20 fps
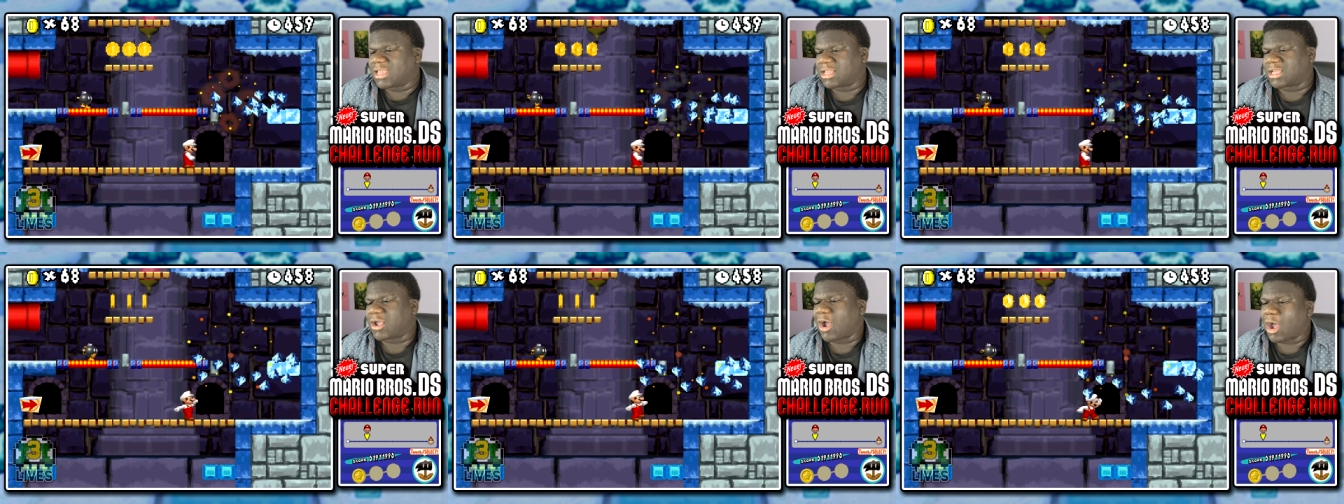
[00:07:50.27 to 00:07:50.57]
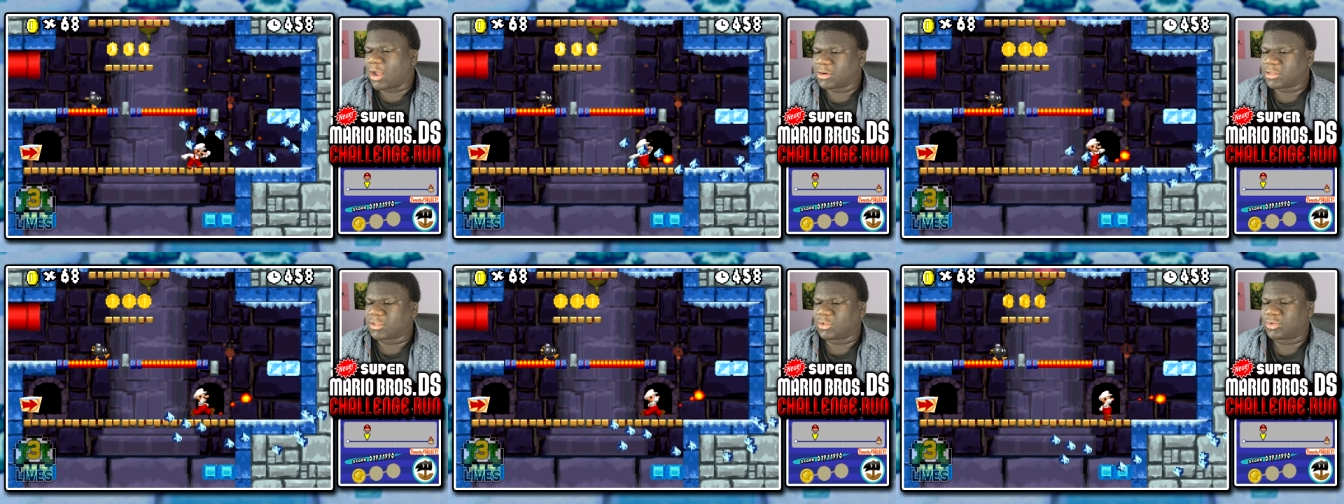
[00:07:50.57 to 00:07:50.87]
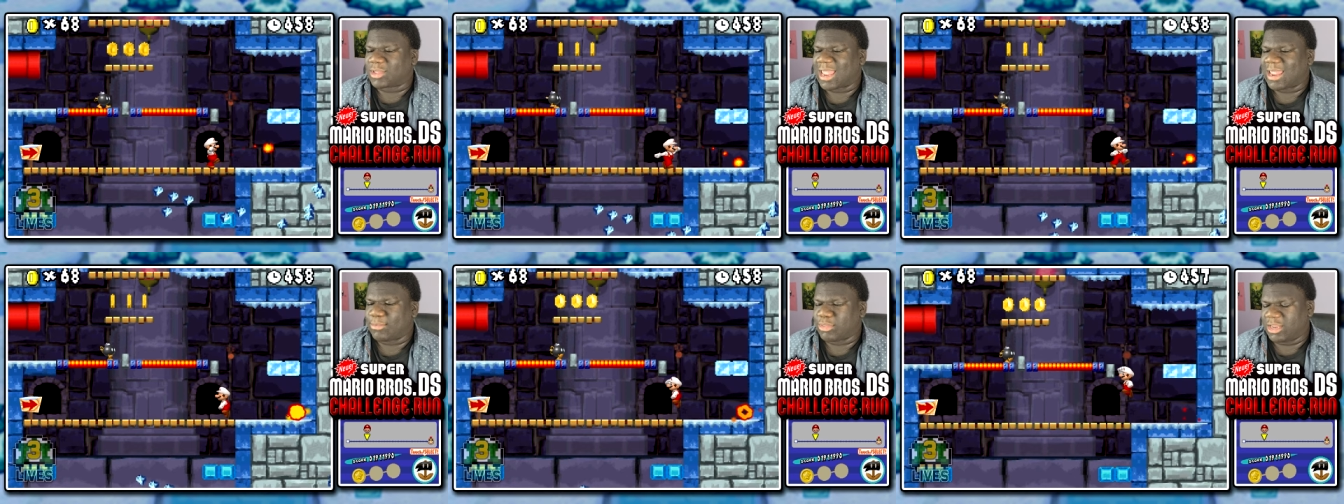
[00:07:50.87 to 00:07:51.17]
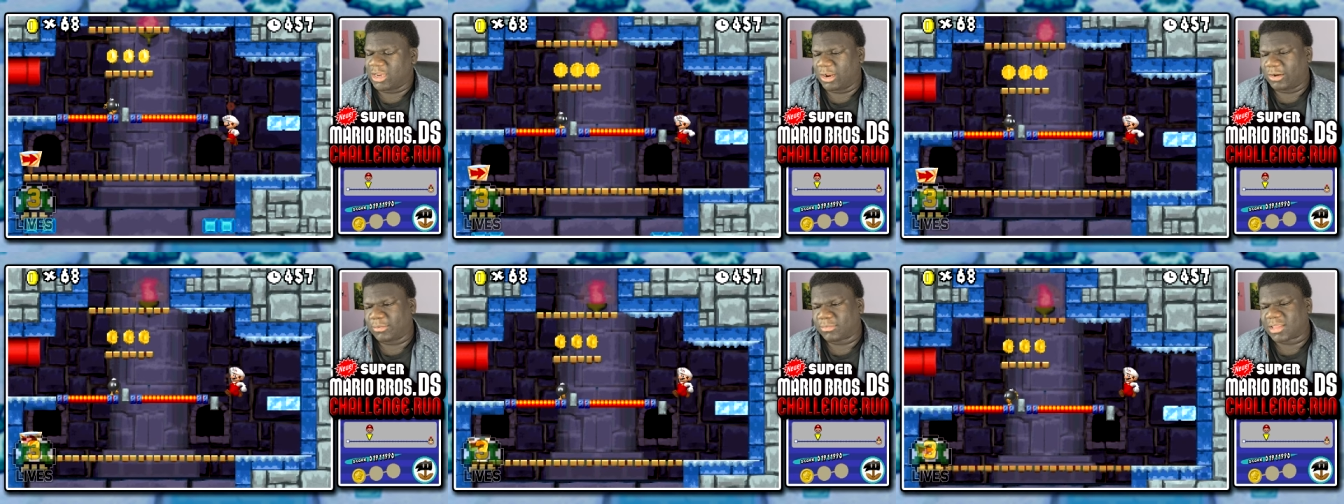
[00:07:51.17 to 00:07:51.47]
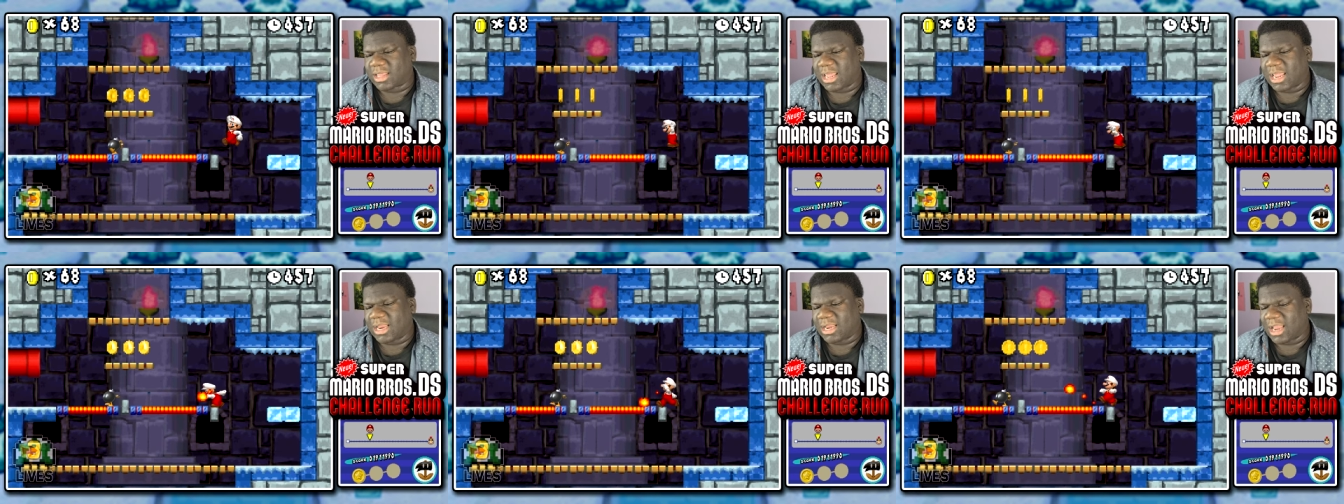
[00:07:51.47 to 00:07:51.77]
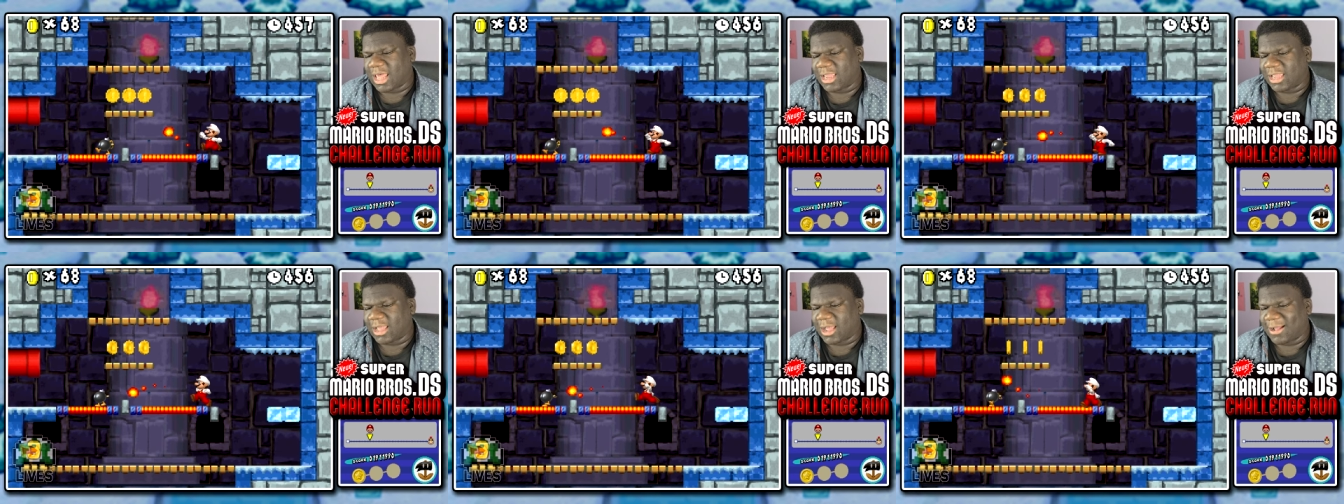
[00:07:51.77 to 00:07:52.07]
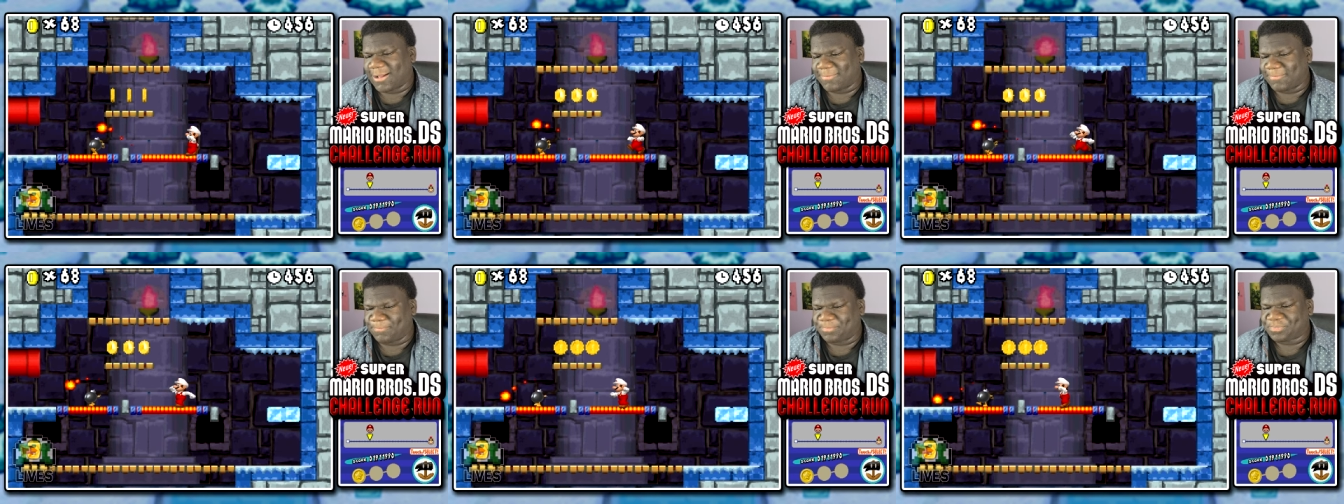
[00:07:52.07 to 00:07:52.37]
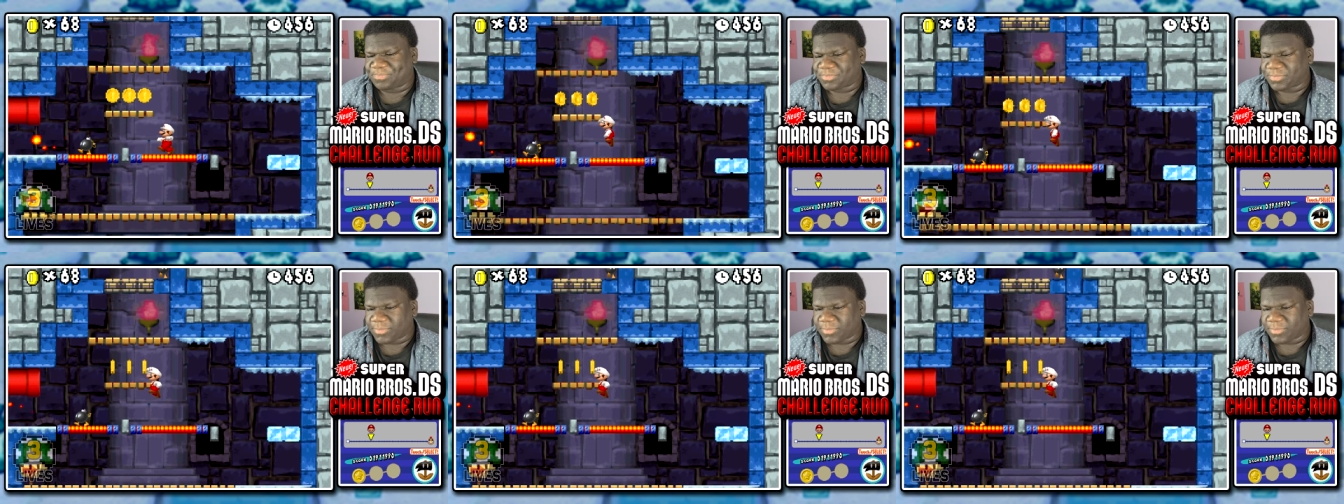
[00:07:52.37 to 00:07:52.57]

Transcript: the console games. You know what I'm saying? Like, um,